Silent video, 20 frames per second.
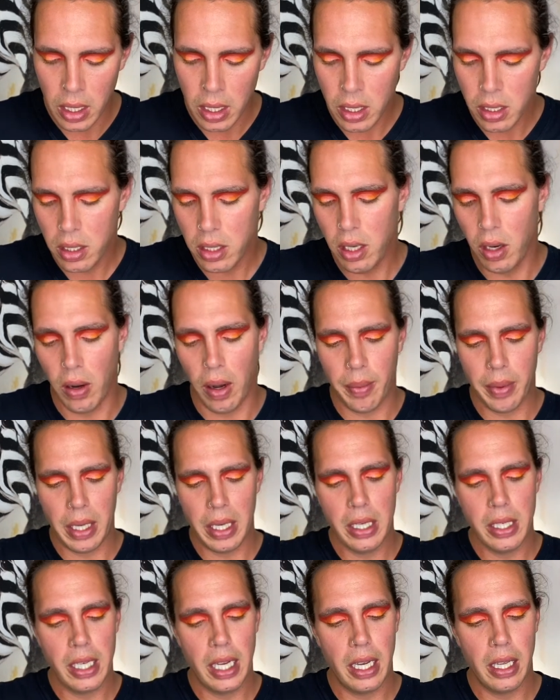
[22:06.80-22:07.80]
So I'm
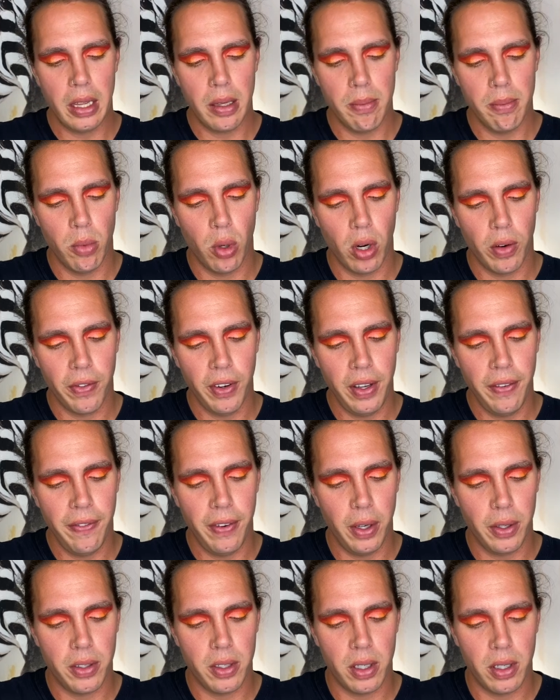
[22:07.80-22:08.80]
gonna take the Morphe
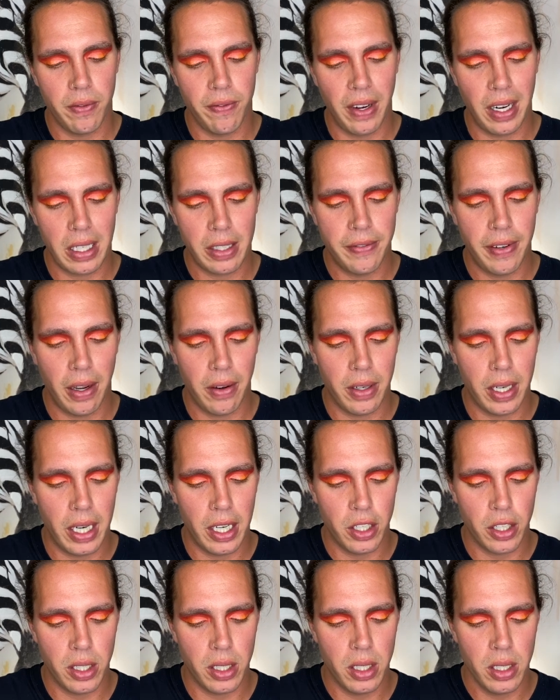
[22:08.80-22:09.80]
Filter Effect
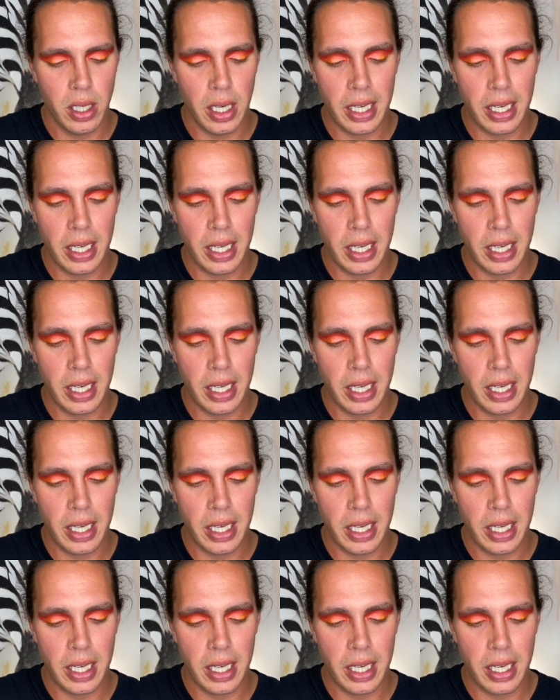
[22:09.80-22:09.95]
Foundation.